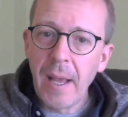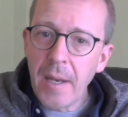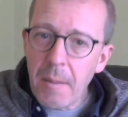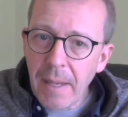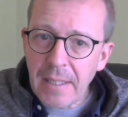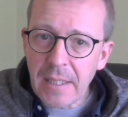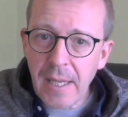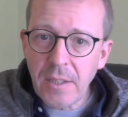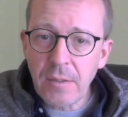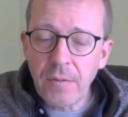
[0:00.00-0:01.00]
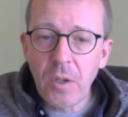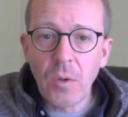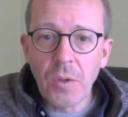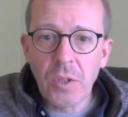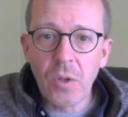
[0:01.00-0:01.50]
And it makes sense, of
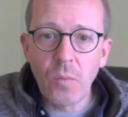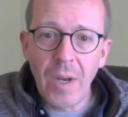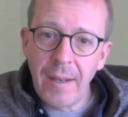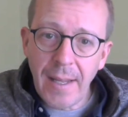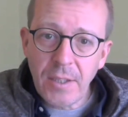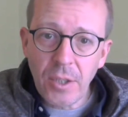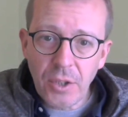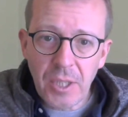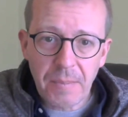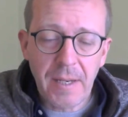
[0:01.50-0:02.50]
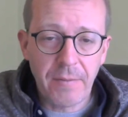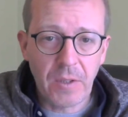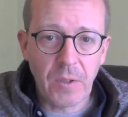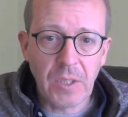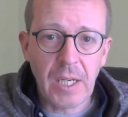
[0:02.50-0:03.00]
course, that relationship
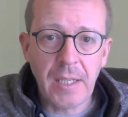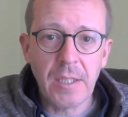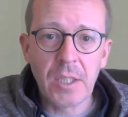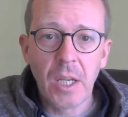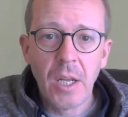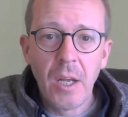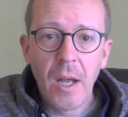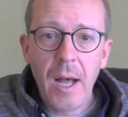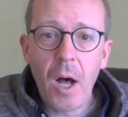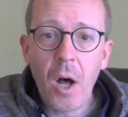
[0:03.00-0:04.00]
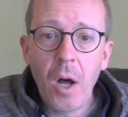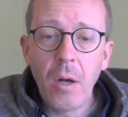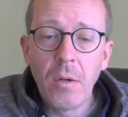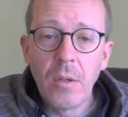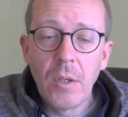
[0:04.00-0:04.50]
difficulties
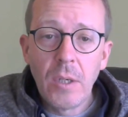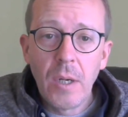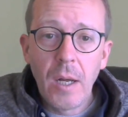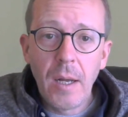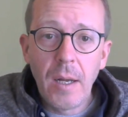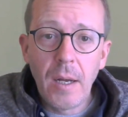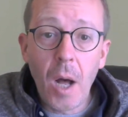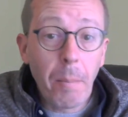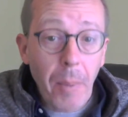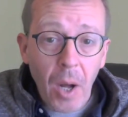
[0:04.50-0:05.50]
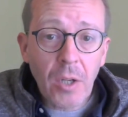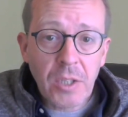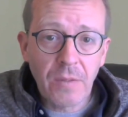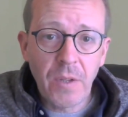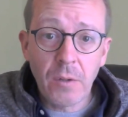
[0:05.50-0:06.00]
are part
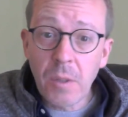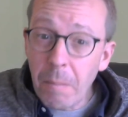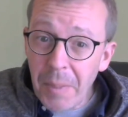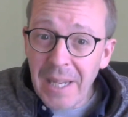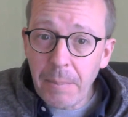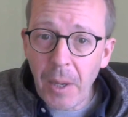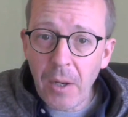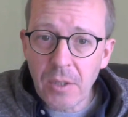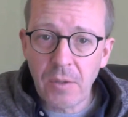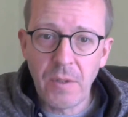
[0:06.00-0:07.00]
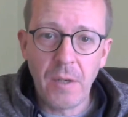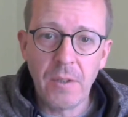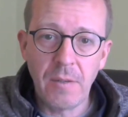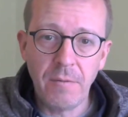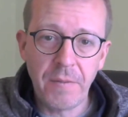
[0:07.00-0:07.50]
of those, a big part of
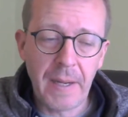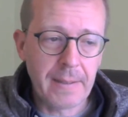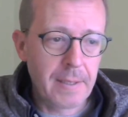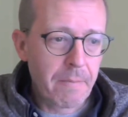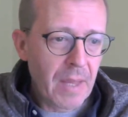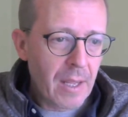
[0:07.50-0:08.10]
those, in fact.